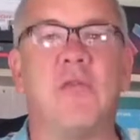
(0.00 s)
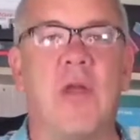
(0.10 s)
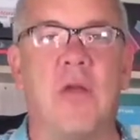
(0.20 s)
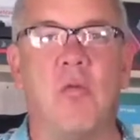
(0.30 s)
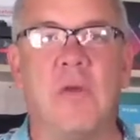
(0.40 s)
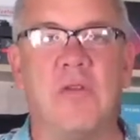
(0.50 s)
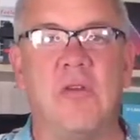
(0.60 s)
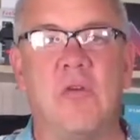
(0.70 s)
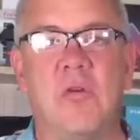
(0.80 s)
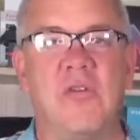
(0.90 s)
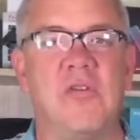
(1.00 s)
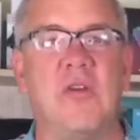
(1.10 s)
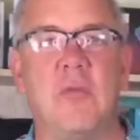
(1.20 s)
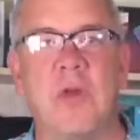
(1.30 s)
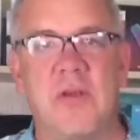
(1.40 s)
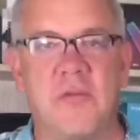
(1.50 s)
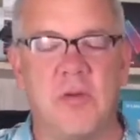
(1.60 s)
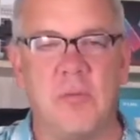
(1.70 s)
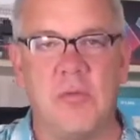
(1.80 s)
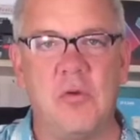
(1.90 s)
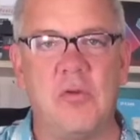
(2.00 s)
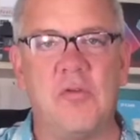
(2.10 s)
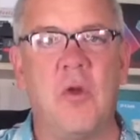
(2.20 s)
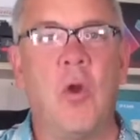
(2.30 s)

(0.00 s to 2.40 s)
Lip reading: around with you and share them on different computers,